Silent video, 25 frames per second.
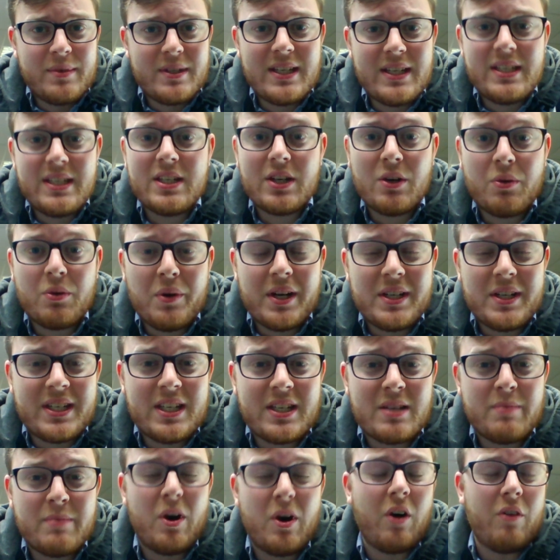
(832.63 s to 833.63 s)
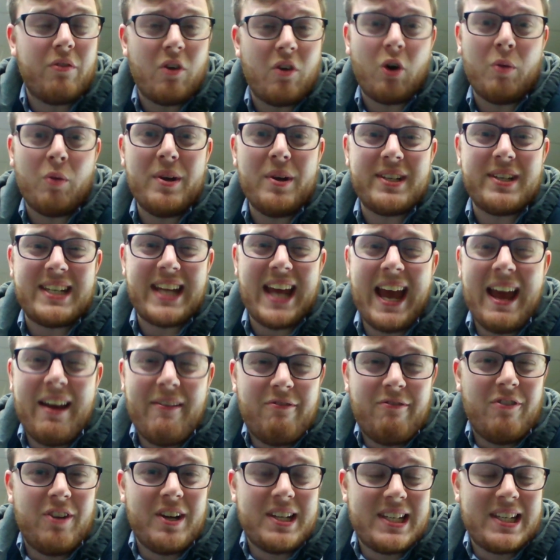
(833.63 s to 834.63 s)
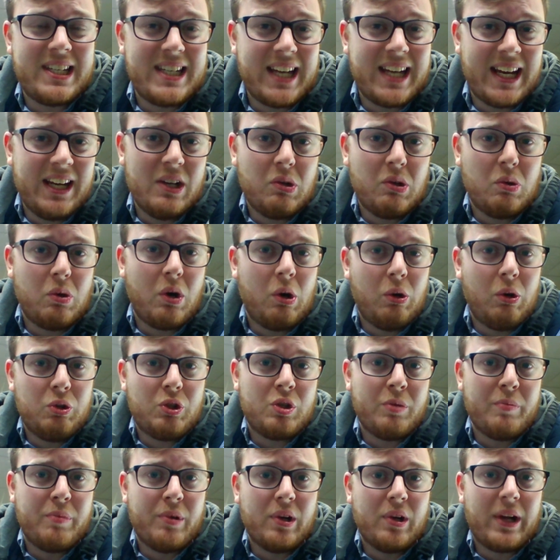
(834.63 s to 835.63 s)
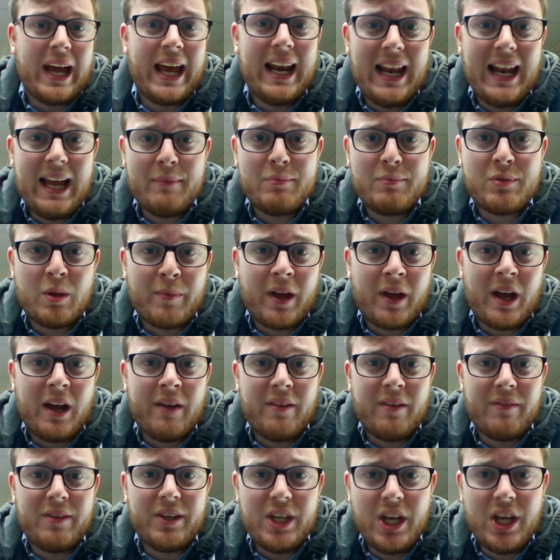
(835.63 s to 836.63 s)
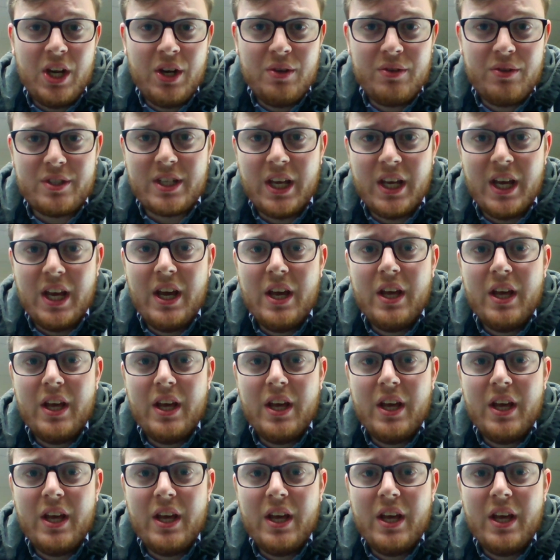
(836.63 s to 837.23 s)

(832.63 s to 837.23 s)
This is a criticism of almost every single Ultrabook and laptop that I've ever used.